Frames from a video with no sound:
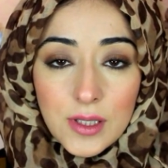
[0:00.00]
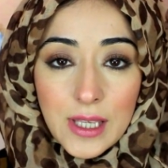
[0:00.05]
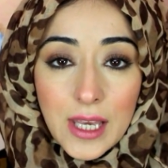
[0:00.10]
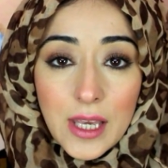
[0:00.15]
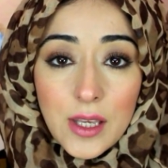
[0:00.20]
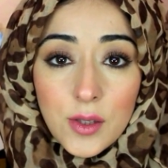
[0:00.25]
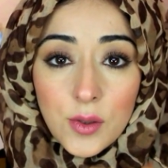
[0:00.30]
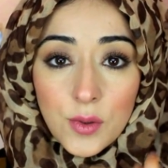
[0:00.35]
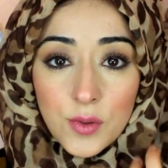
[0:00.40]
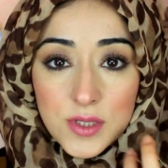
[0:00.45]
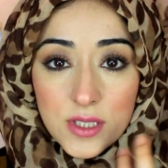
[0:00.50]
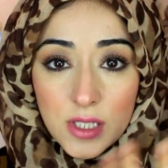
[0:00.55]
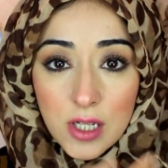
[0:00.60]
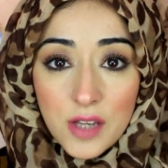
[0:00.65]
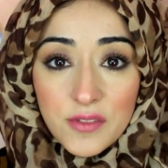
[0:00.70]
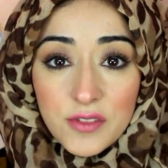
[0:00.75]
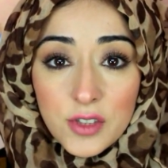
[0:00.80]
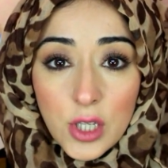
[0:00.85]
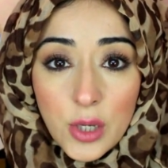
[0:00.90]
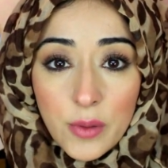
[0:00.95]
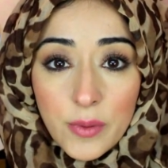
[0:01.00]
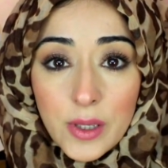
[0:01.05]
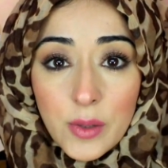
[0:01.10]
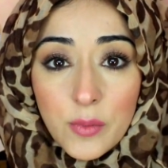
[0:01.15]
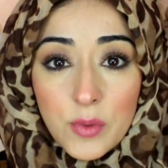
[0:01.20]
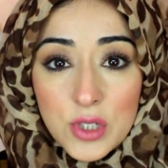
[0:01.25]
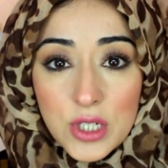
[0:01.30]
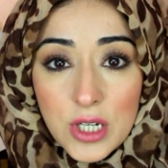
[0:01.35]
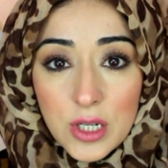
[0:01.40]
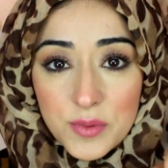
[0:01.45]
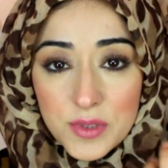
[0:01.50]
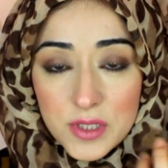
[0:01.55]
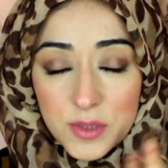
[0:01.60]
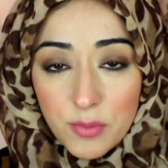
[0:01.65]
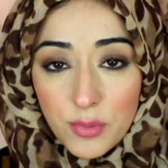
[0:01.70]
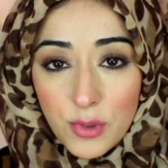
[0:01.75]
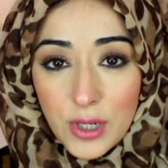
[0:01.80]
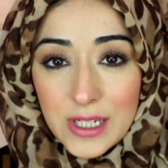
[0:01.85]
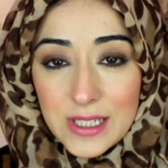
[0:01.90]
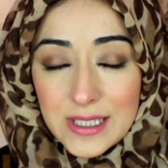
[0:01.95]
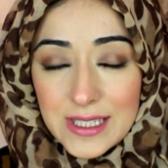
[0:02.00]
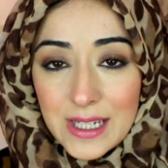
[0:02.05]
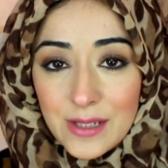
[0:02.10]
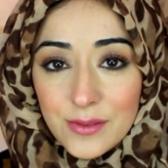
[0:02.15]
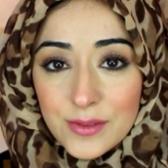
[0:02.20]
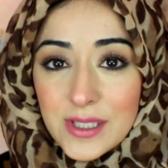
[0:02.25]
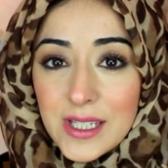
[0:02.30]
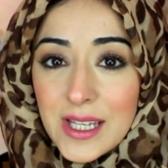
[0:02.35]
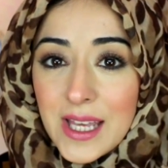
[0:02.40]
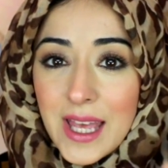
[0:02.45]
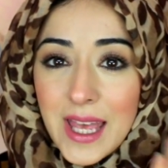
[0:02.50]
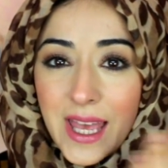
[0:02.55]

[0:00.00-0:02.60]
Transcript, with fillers: get your saliva going, which helps to break down